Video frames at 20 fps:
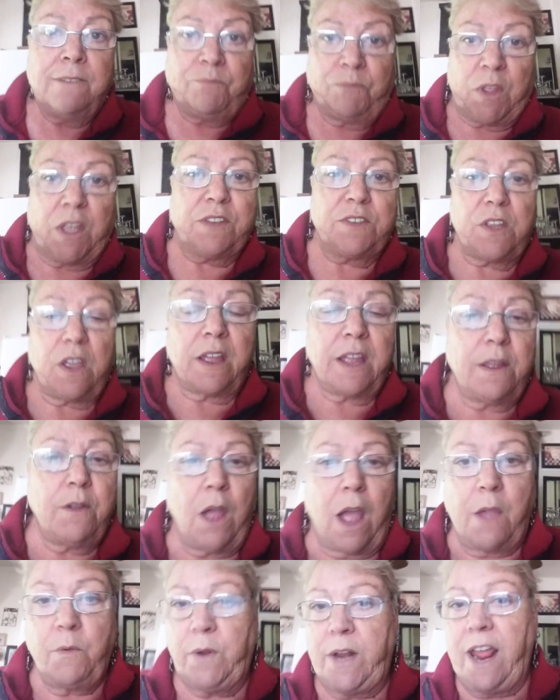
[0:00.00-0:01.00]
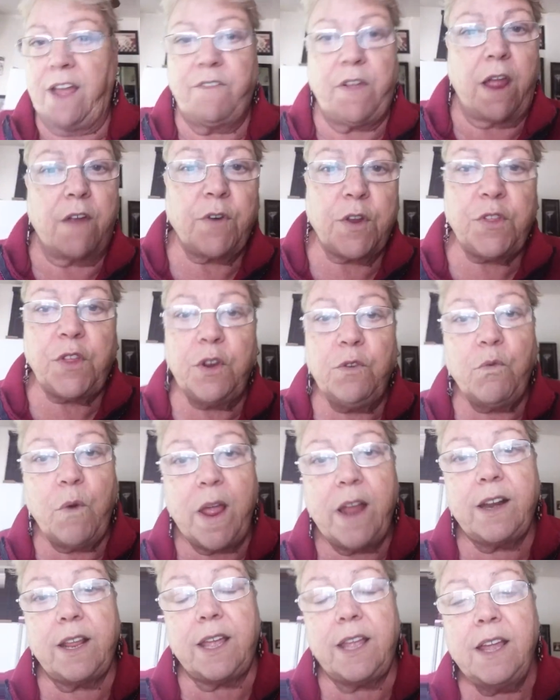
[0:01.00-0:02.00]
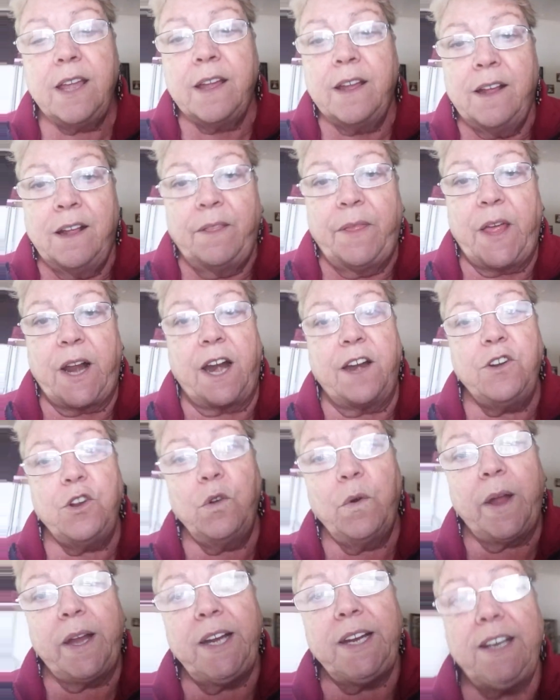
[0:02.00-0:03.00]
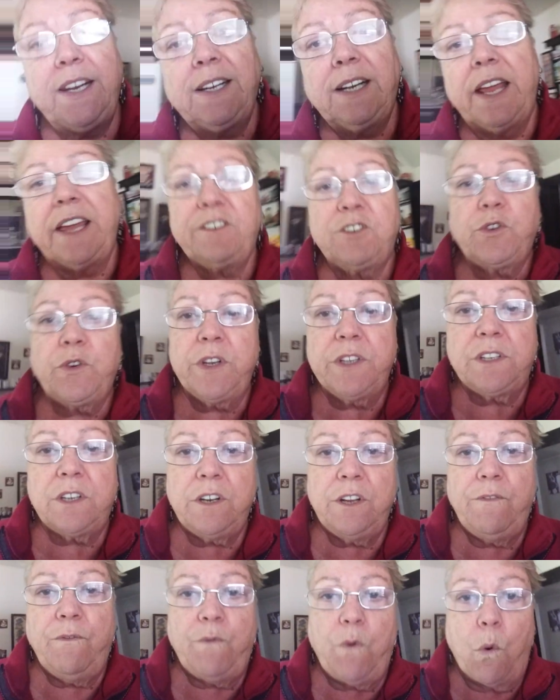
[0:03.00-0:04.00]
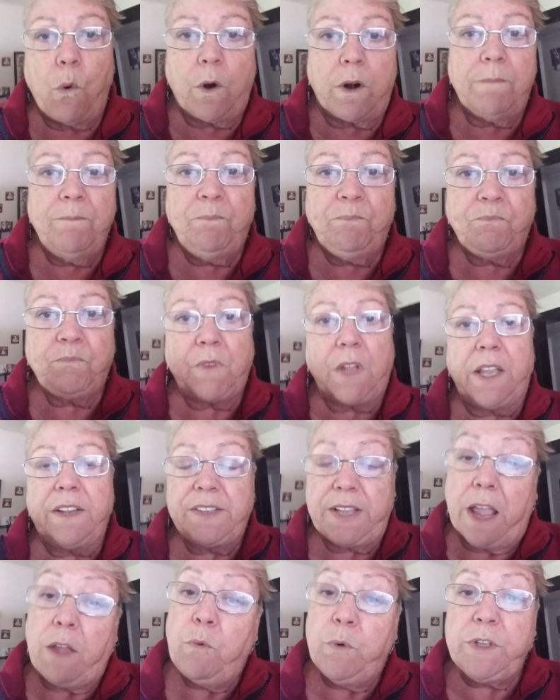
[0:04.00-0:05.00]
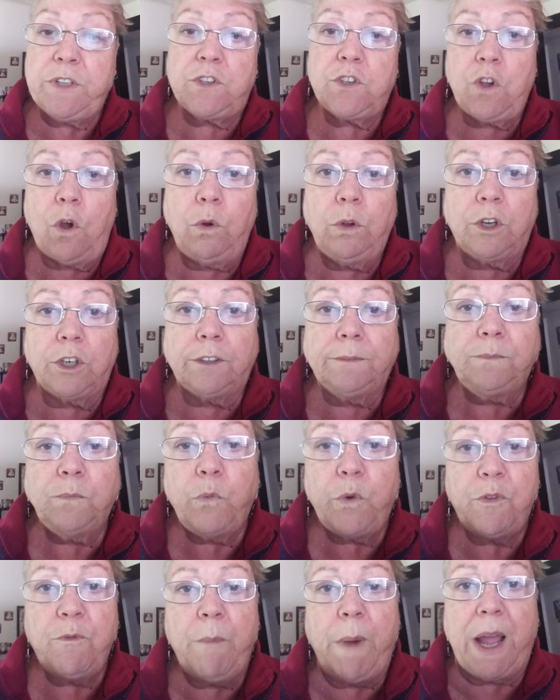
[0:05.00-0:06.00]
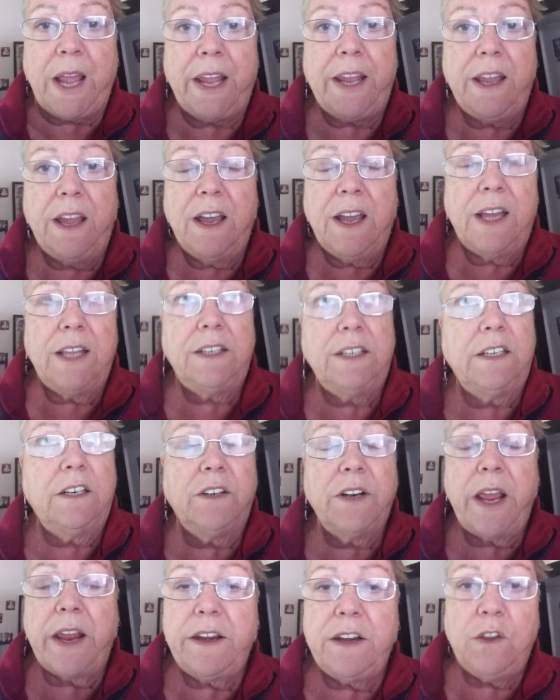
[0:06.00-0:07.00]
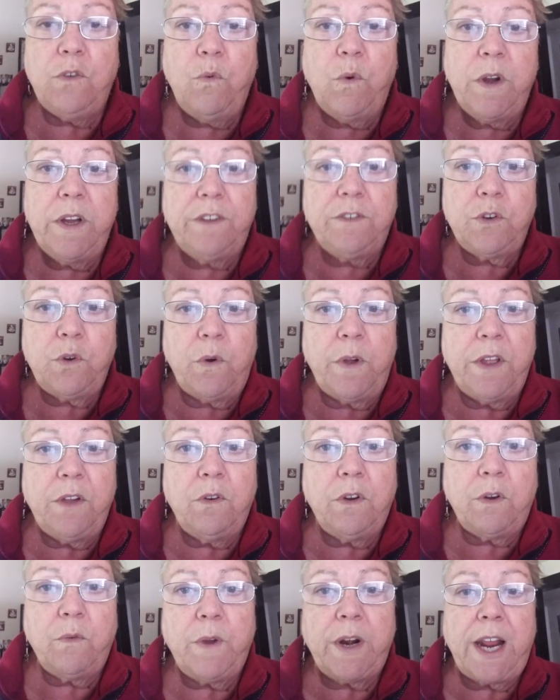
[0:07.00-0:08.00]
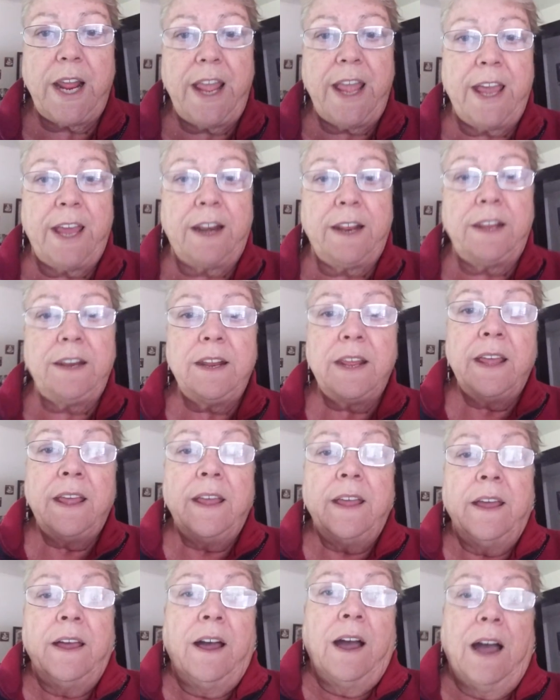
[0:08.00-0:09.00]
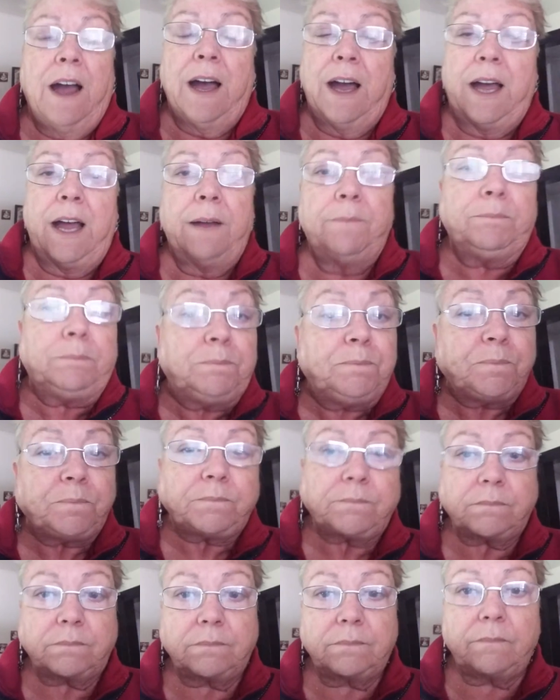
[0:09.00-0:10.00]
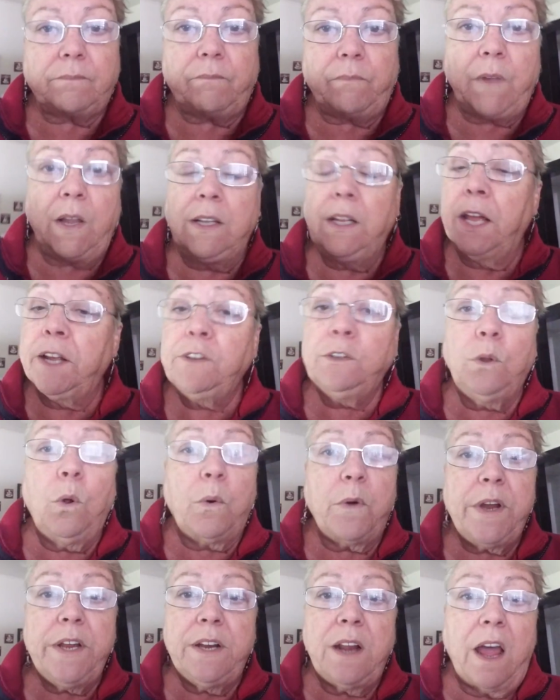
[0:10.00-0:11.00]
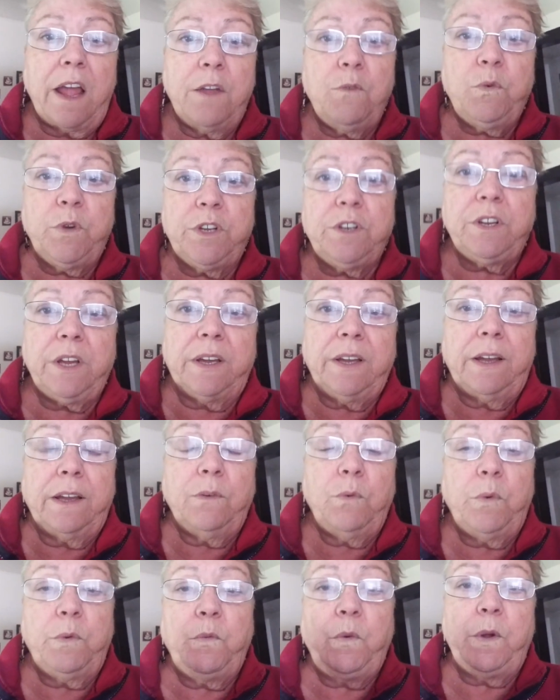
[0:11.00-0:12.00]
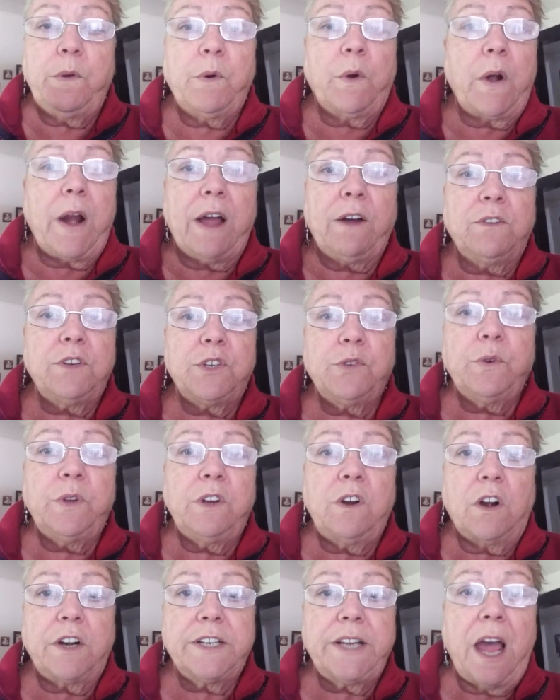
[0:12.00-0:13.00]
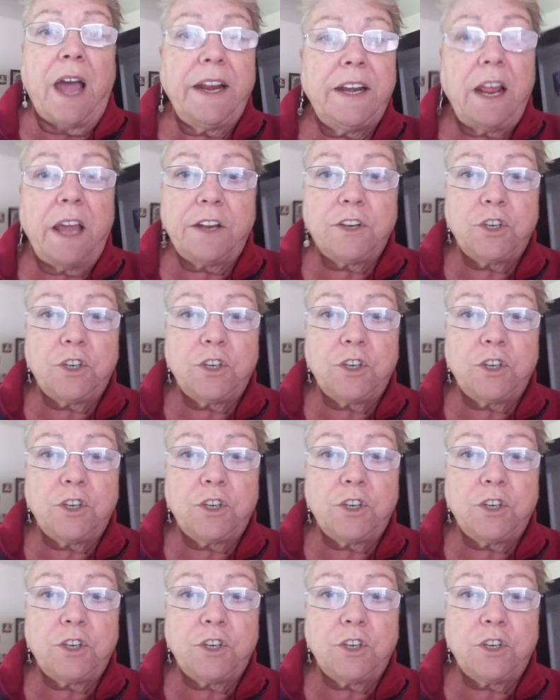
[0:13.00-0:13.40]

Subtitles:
is I would have everything ready that I knew I needed electricity for, because I went solar with my little 91 Toyota when I had it. Like Lori and I would, when we were out doing our tie-dye